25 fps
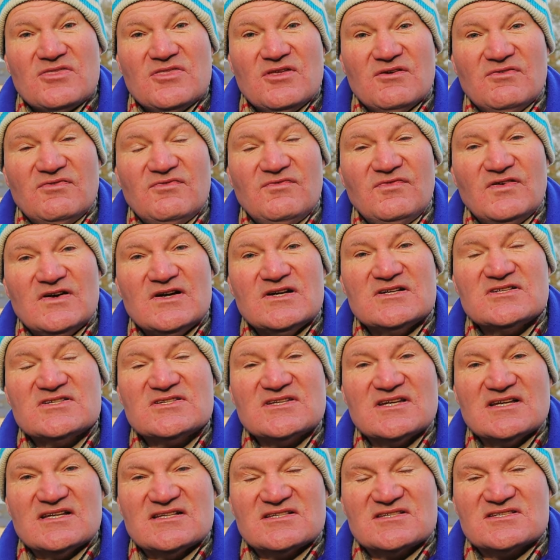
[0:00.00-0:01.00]
The
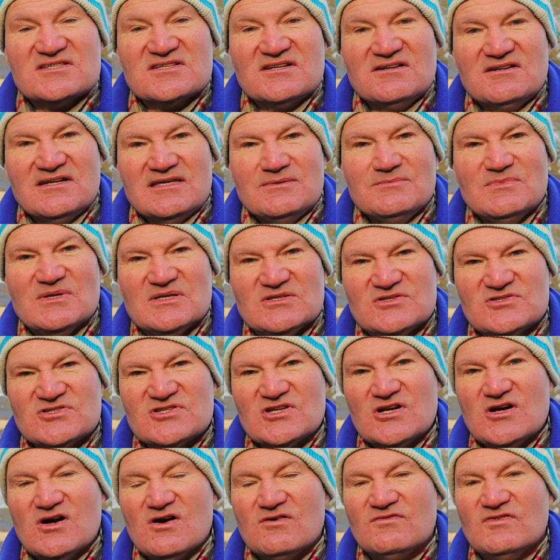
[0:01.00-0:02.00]
first
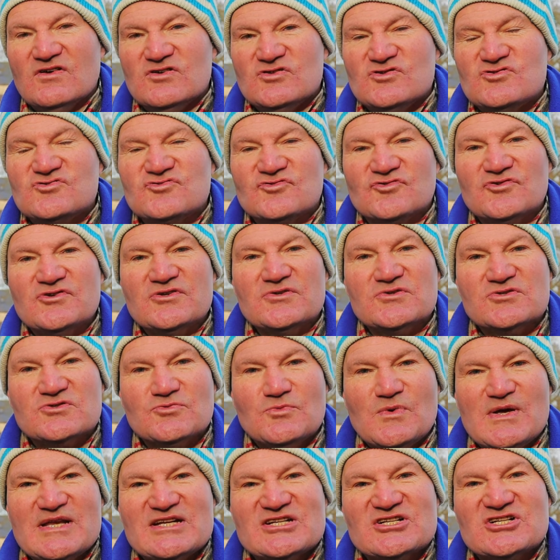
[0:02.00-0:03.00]
assignment of
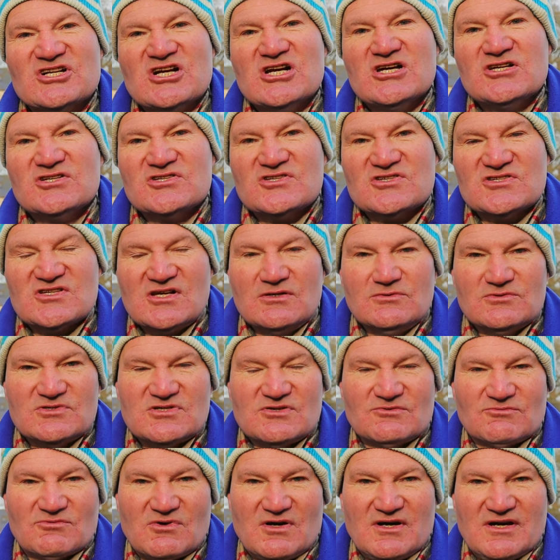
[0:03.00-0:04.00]
Droitwich
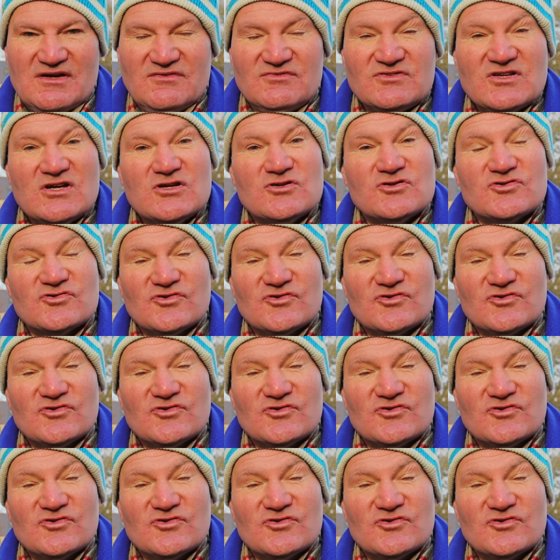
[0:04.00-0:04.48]
salt arrived,